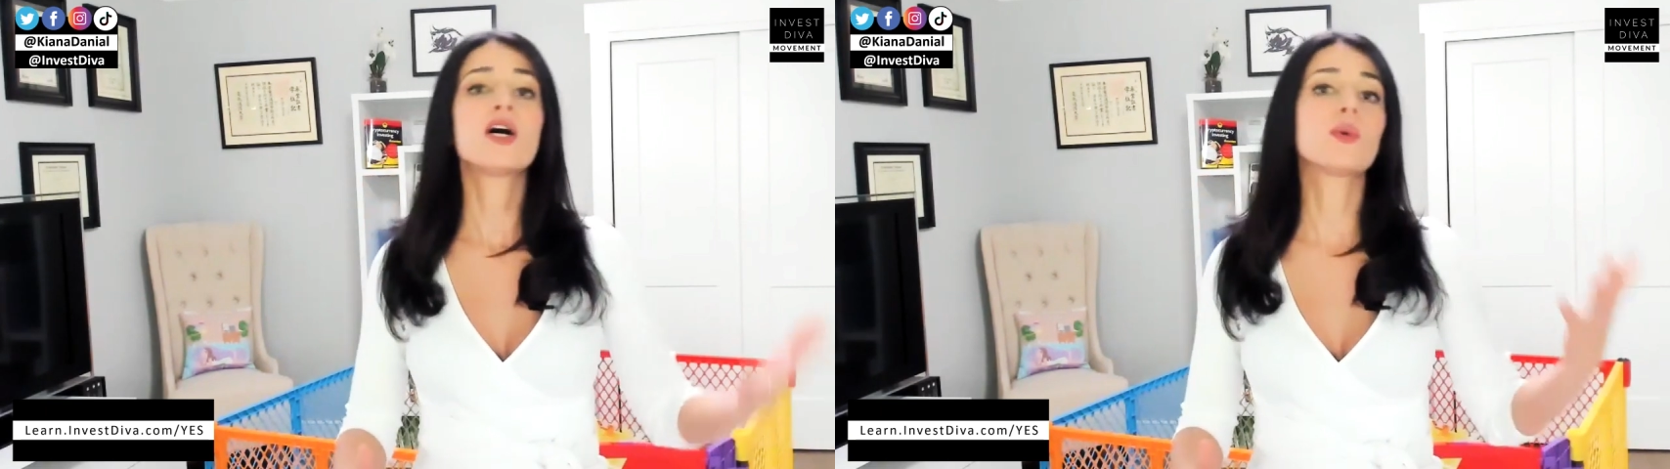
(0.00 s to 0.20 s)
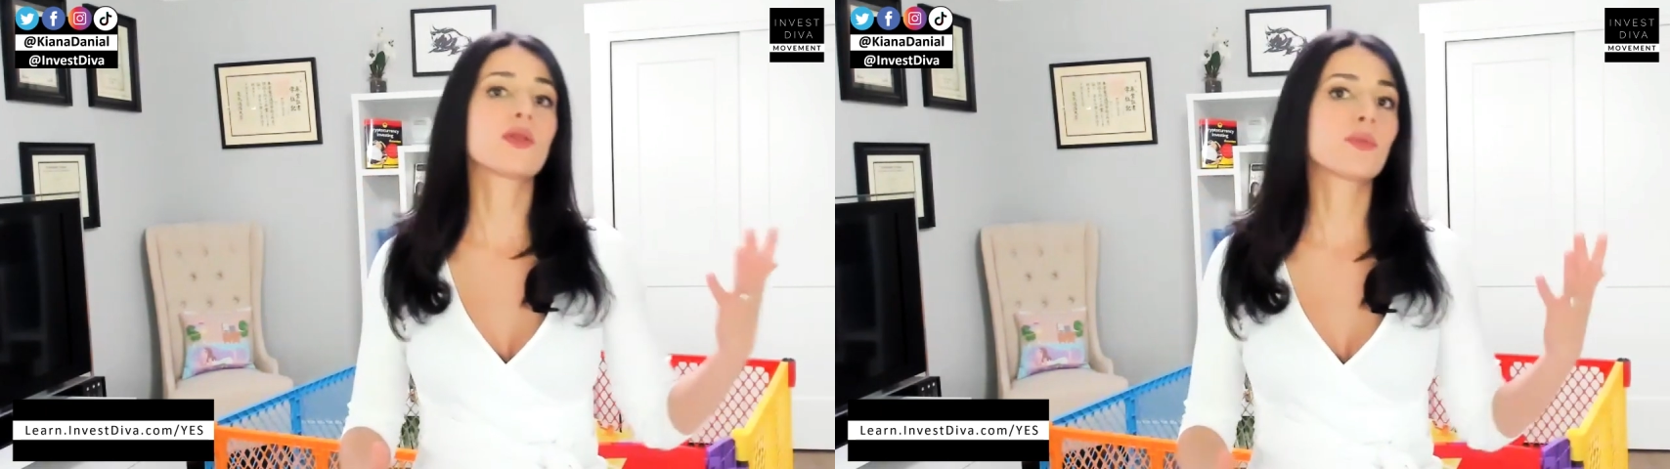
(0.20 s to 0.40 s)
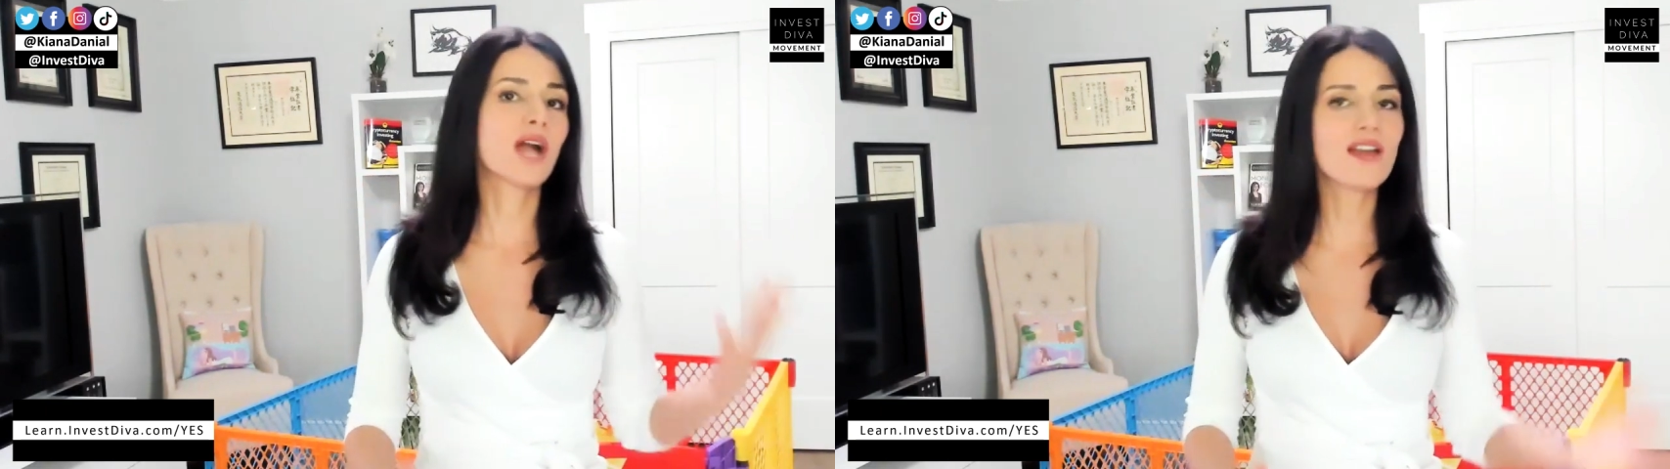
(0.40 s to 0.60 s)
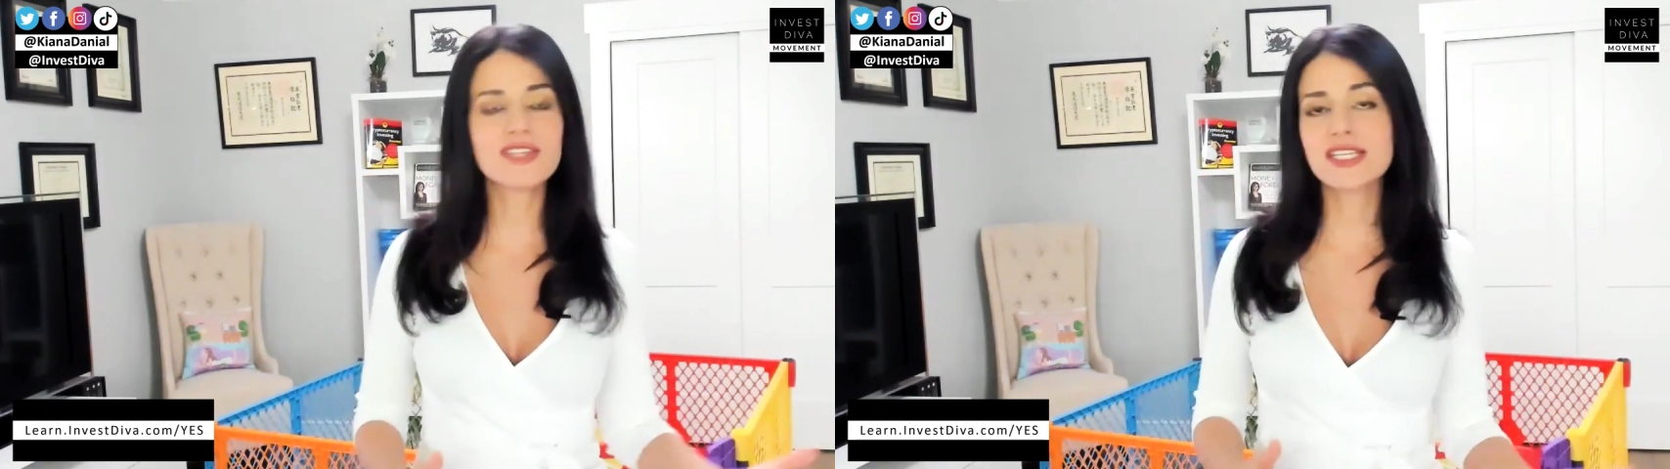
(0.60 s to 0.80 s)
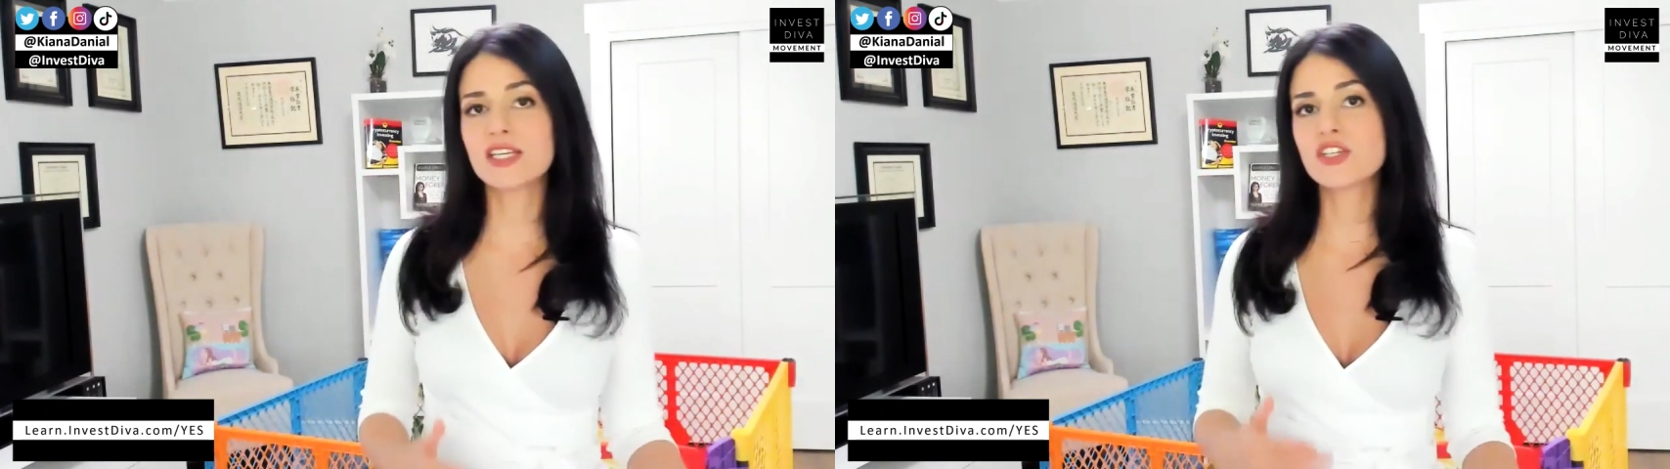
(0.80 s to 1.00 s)
with
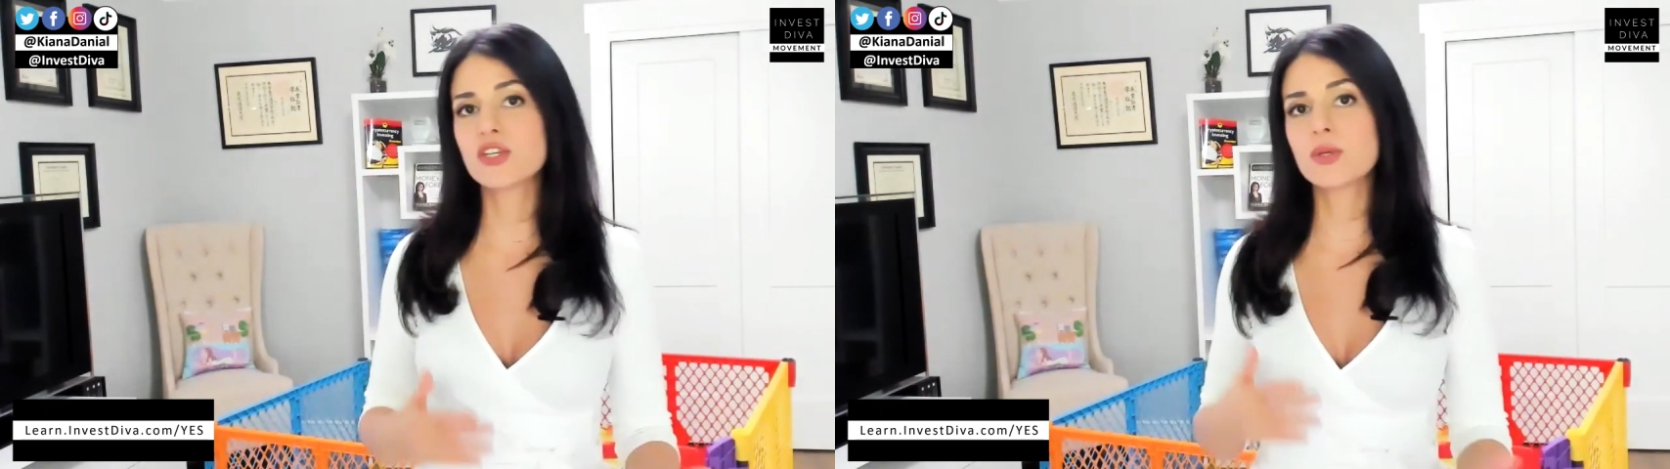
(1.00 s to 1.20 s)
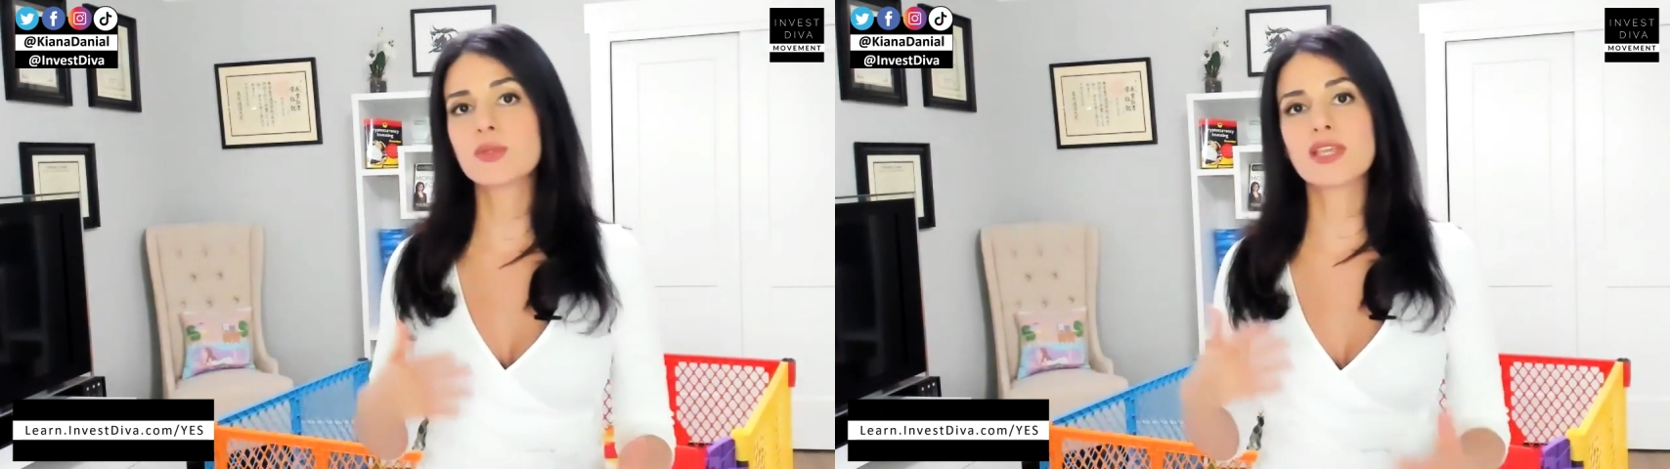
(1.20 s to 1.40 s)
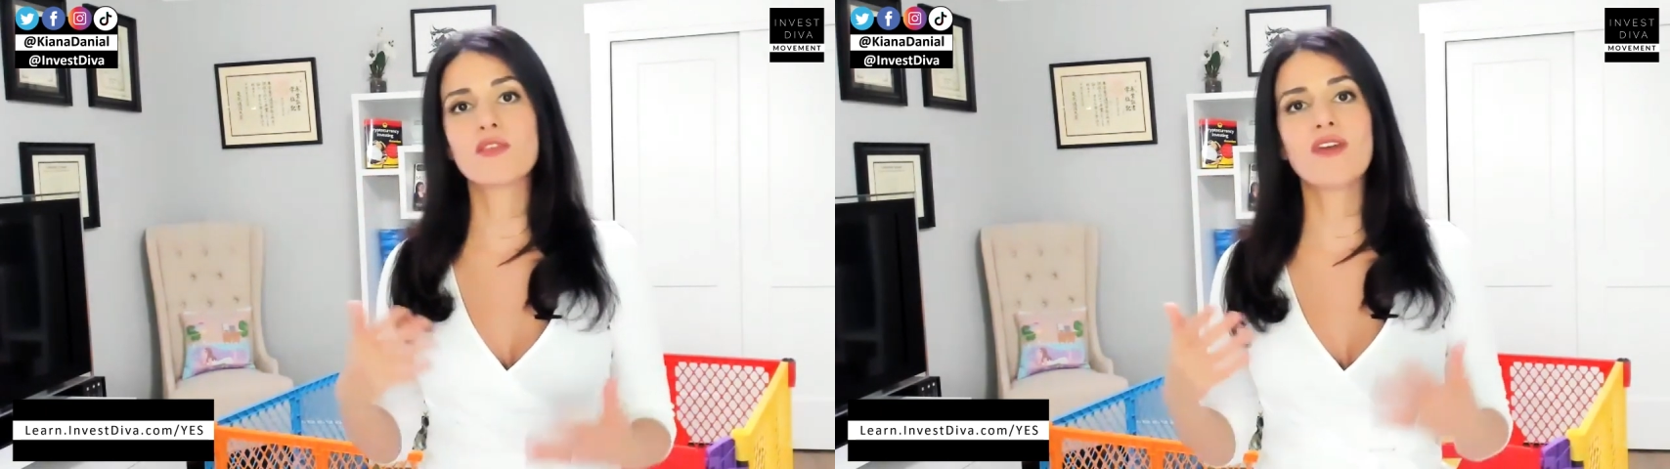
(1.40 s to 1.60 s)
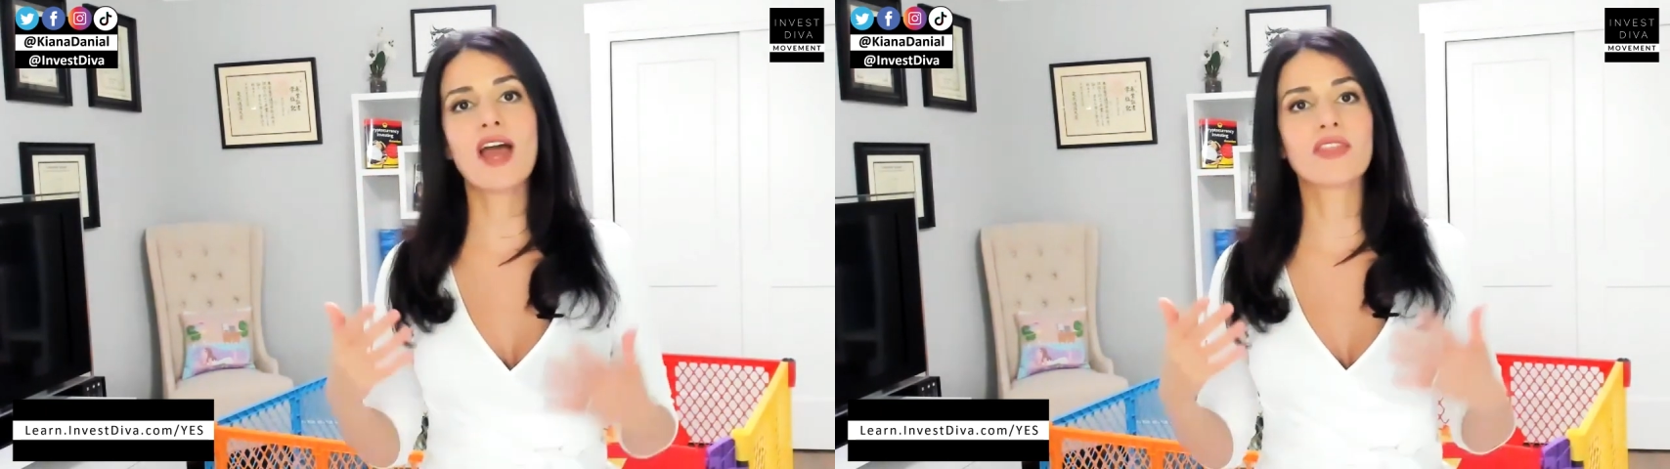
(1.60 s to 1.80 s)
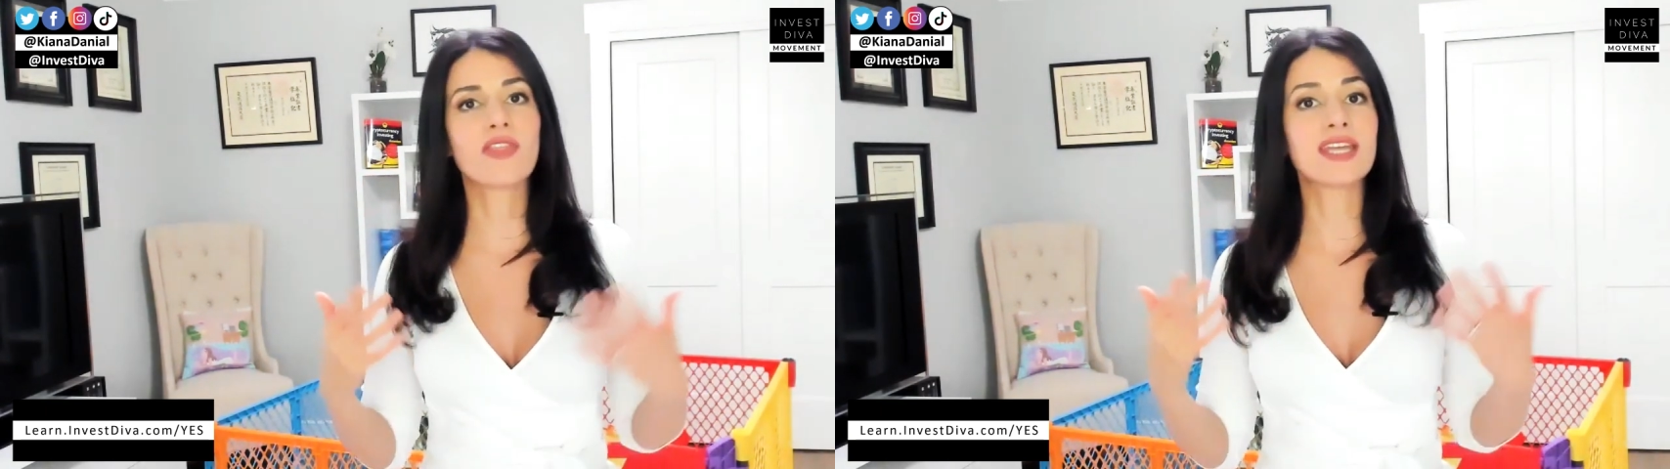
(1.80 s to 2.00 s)
privacy issues and the
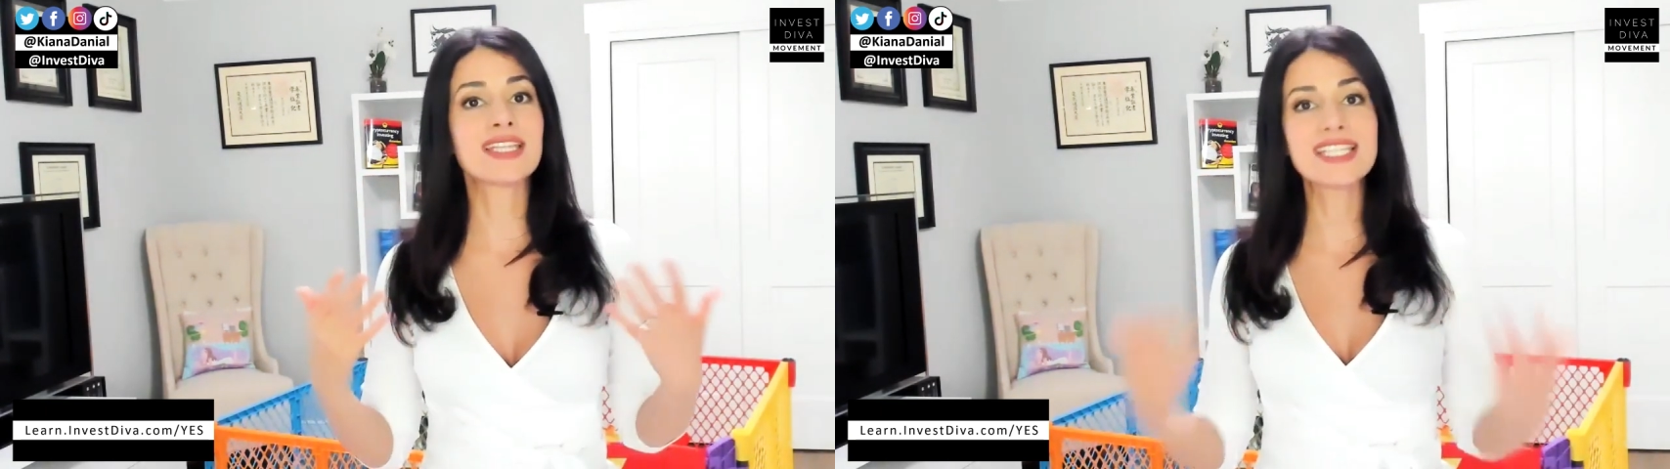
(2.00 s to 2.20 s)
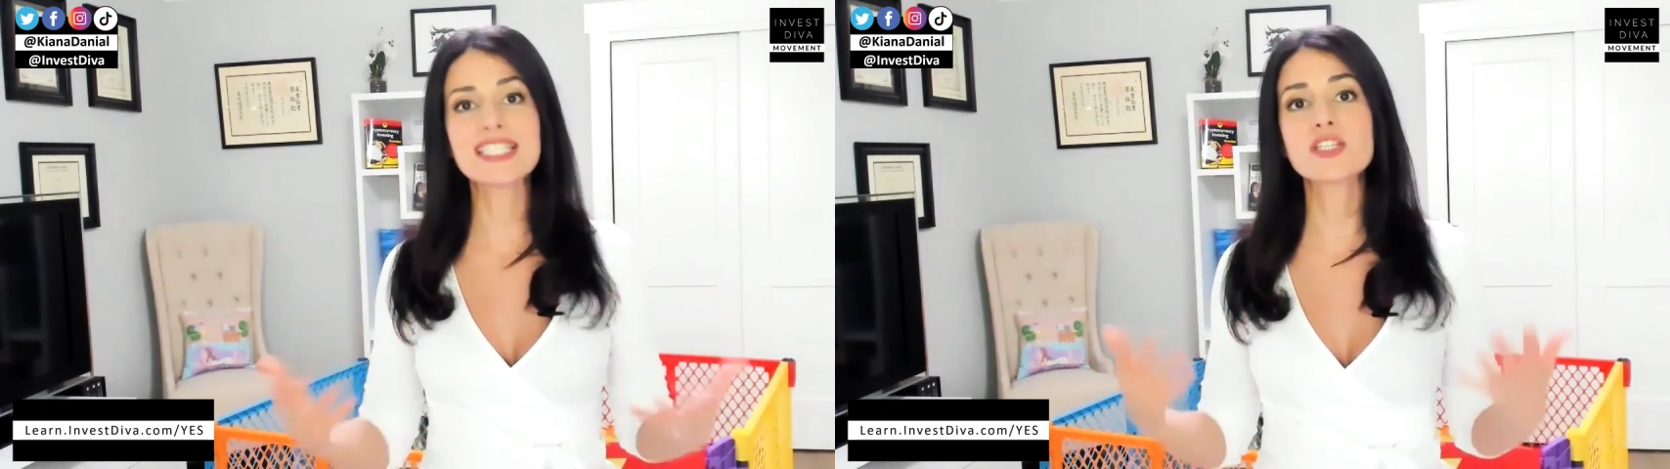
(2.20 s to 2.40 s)
fact that they need